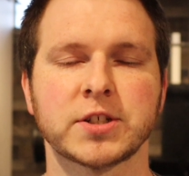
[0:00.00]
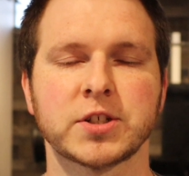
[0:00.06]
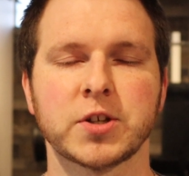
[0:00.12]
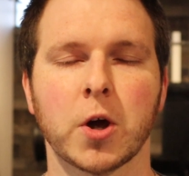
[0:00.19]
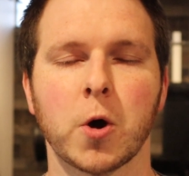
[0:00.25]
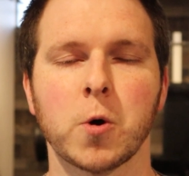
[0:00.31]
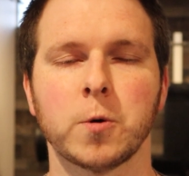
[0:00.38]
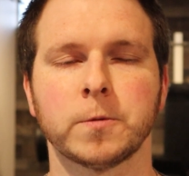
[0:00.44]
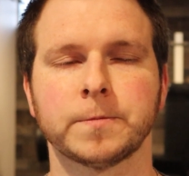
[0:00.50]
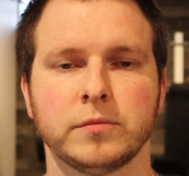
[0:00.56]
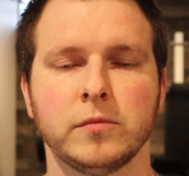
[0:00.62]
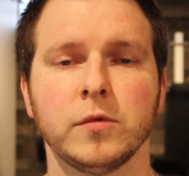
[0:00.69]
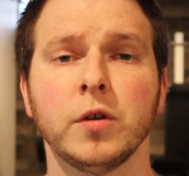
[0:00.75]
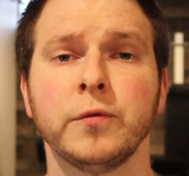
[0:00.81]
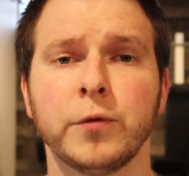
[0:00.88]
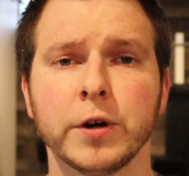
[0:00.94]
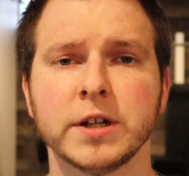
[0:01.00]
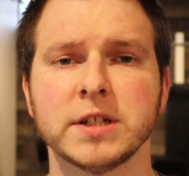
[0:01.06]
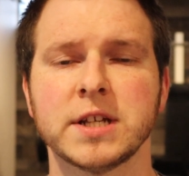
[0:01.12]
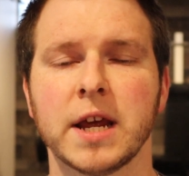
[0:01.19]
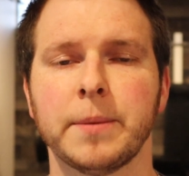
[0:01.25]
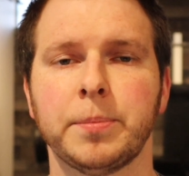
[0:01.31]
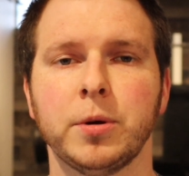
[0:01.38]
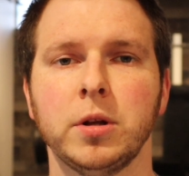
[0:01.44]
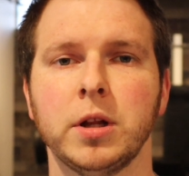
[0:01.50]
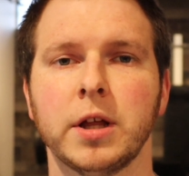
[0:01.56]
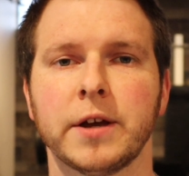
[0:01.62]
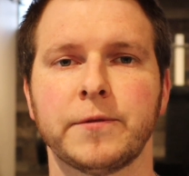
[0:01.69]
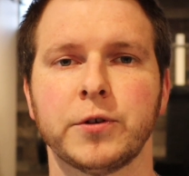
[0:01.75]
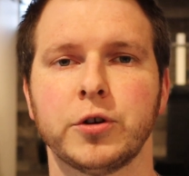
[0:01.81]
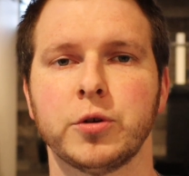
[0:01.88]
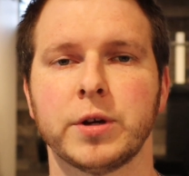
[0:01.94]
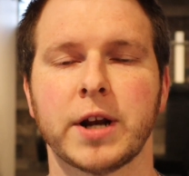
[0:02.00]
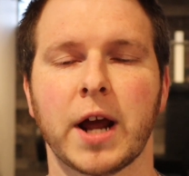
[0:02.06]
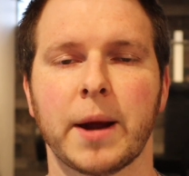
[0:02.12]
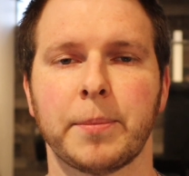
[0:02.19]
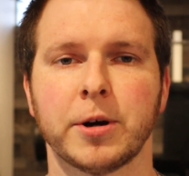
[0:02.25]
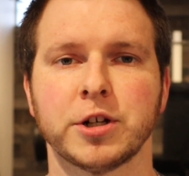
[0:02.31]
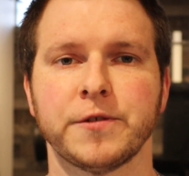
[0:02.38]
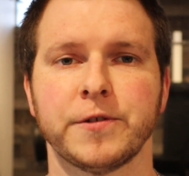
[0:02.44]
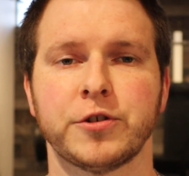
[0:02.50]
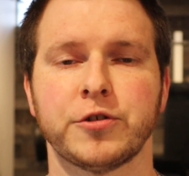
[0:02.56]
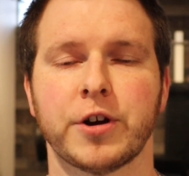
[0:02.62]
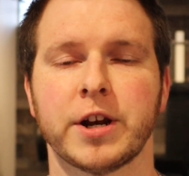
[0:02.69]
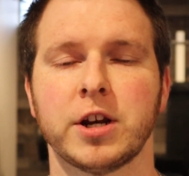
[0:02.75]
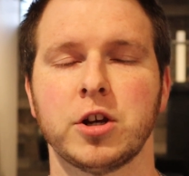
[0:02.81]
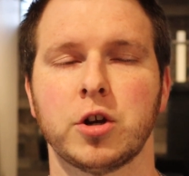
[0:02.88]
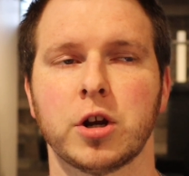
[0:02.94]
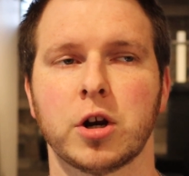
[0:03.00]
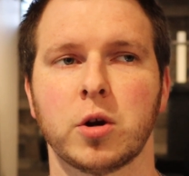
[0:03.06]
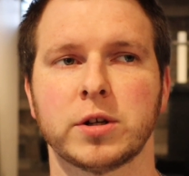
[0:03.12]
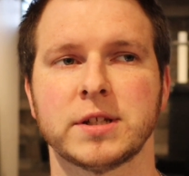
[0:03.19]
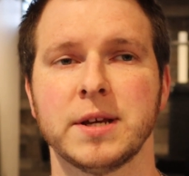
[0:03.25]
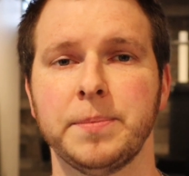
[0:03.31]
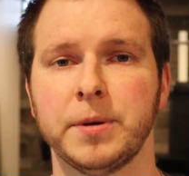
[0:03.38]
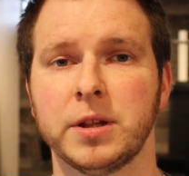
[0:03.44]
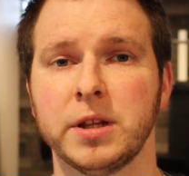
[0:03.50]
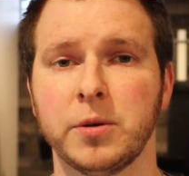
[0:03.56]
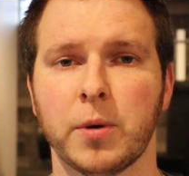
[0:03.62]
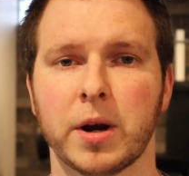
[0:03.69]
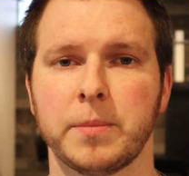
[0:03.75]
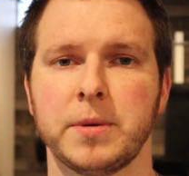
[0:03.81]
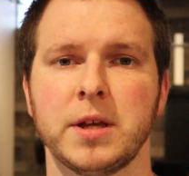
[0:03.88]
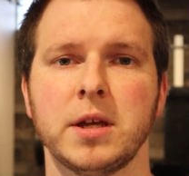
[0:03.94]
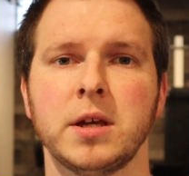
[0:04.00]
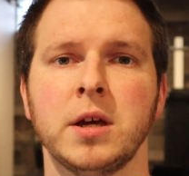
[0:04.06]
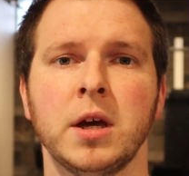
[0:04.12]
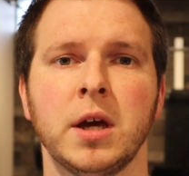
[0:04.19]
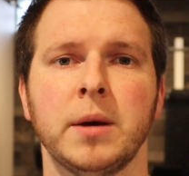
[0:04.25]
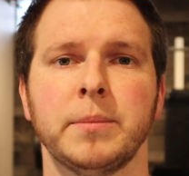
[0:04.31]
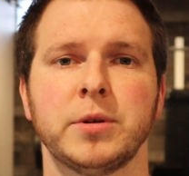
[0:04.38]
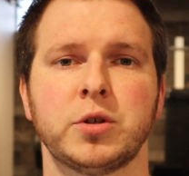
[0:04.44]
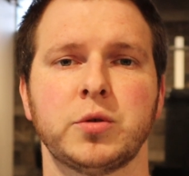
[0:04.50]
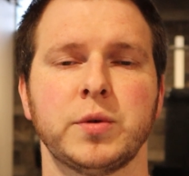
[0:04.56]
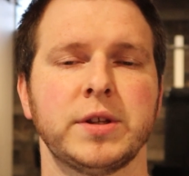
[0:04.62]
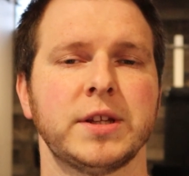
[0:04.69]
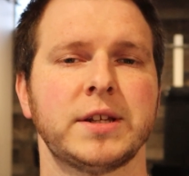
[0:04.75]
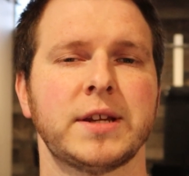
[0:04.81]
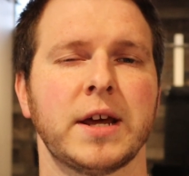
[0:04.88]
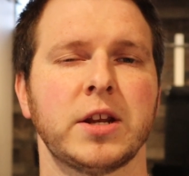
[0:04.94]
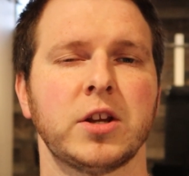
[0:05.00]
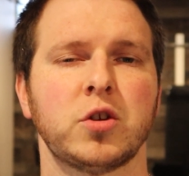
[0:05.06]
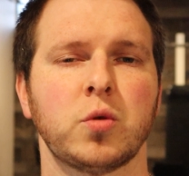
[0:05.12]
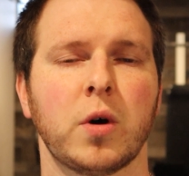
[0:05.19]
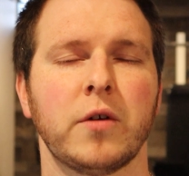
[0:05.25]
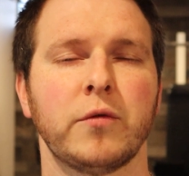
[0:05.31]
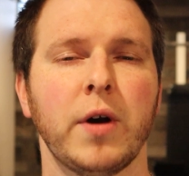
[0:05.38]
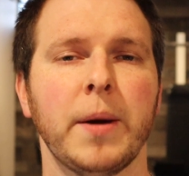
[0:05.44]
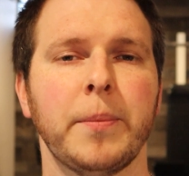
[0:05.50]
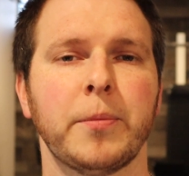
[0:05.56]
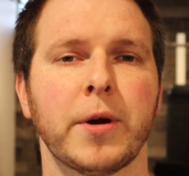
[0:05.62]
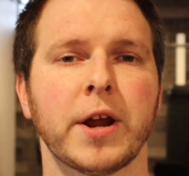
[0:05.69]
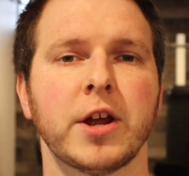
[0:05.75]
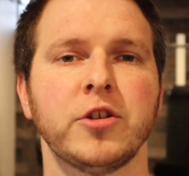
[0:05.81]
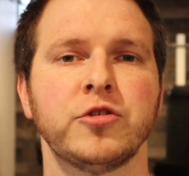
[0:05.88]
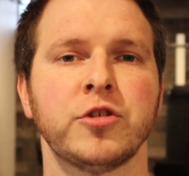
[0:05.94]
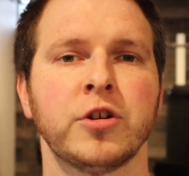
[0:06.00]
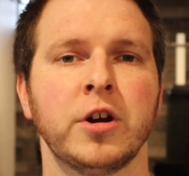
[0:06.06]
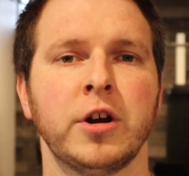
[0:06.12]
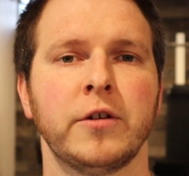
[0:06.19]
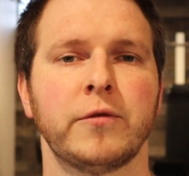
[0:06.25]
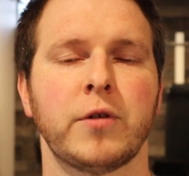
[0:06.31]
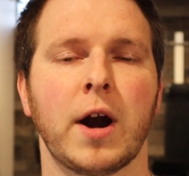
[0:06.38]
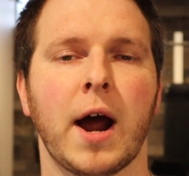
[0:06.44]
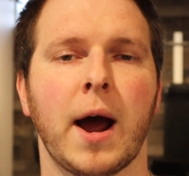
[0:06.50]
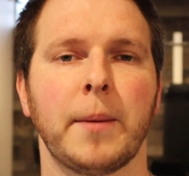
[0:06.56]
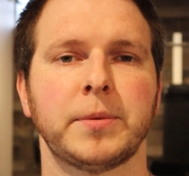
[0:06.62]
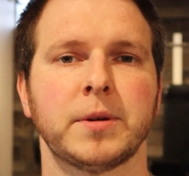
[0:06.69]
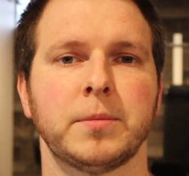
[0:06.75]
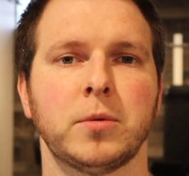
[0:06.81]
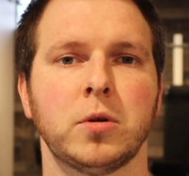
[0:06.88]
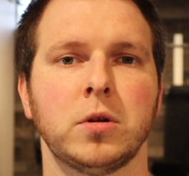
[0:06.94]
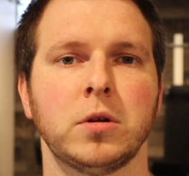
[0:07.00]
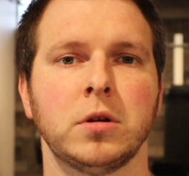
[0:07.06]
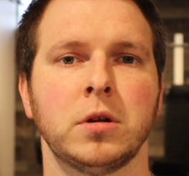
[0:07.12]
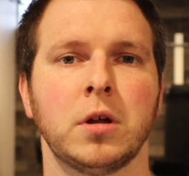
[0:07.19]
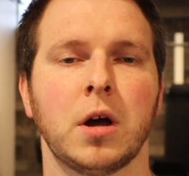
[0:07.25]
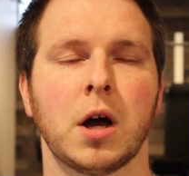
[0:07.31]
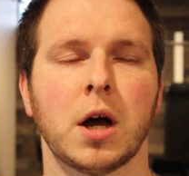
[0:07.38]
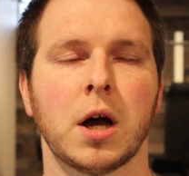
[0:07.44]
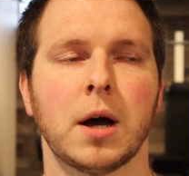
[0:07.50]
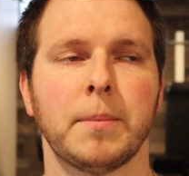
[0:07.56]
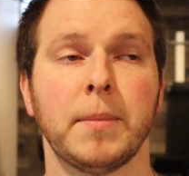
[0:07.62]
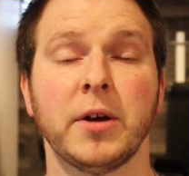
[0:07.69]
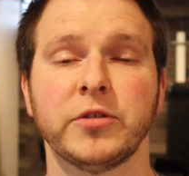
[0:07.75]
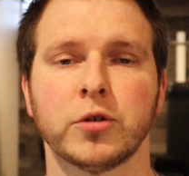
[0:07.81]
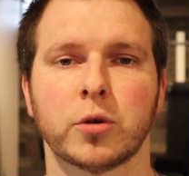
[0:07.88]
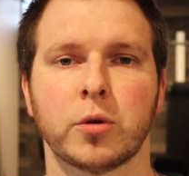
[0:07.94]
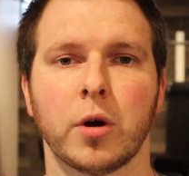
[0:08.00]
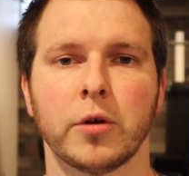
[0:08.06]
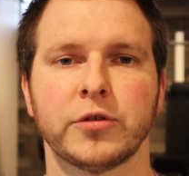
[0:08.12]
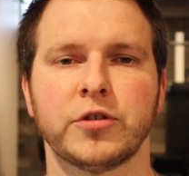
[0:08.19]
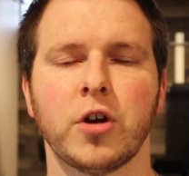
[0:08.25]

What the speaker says: So for example, if you're doing hypertrophy training, you're going to typically want to be between the 10 to 12 rep range for optimal muscle growth.